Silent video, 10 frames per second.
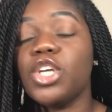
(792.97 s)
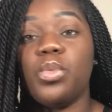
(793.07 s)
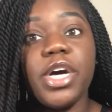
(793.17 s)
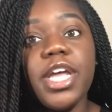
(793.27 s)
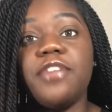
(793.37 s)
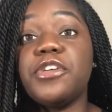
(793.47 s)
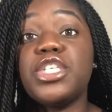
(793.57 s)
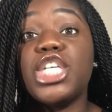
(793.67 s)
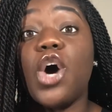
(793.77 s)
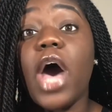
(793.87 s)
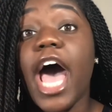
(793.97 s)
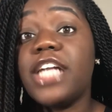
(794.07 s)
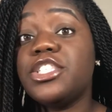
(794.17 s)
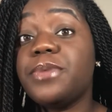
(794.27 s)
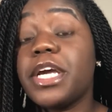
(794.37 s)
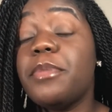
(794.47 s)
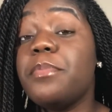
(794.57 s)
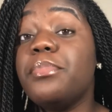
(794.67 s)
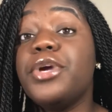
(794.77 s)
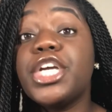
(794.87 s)
whatever. So I just
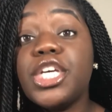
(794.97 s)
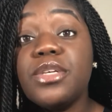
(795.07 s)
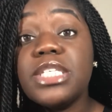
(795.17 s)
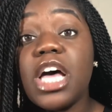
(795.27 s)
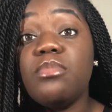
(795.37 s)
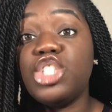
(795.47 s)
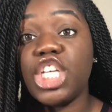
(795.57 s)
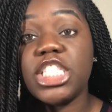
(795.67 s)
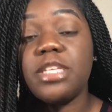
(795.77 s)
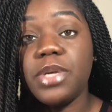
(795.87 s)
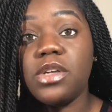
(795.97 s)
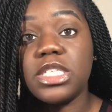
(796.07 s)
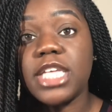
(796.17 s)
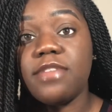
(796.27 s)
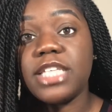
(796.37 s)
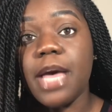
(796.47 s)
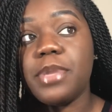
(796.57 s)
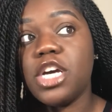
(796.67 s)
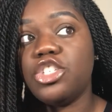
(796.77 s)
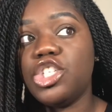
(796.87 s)
recommend bringing you some just to be on the safe side,
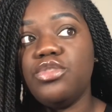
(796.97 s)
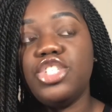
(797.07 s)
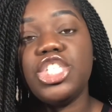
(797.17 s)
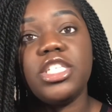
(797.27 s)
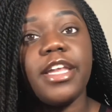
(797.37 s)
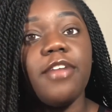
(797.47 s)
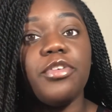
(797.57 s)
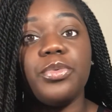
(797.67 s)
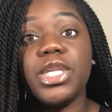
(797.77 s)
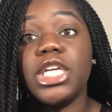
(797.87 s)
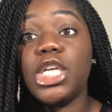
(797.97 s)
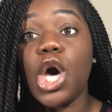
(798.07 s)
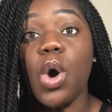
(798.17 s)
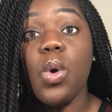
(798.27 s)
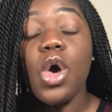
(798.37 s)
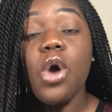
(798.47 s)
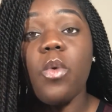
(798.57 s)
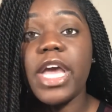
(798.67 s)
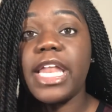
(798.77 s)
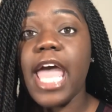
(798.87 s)
because you just never really know
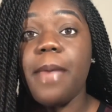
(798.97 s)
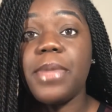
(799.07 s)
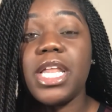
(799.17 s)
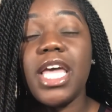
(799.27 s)
what can happen.